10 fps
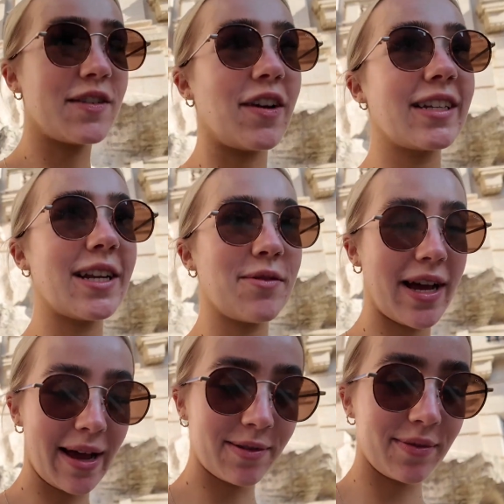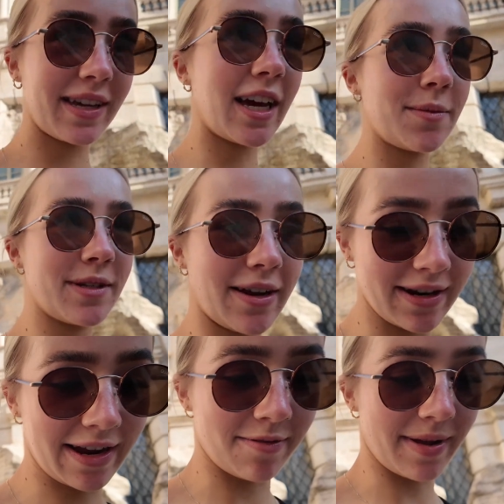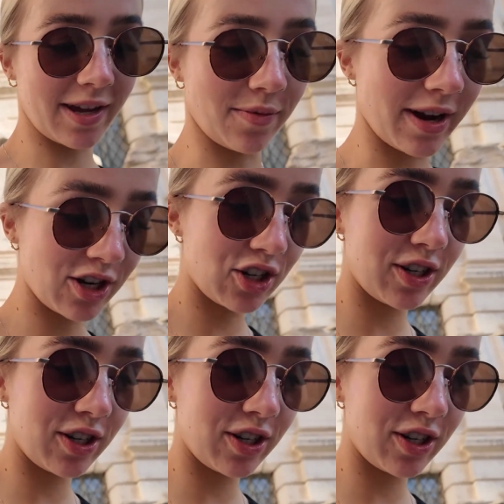to find a little gap so we can come down here and make a wish.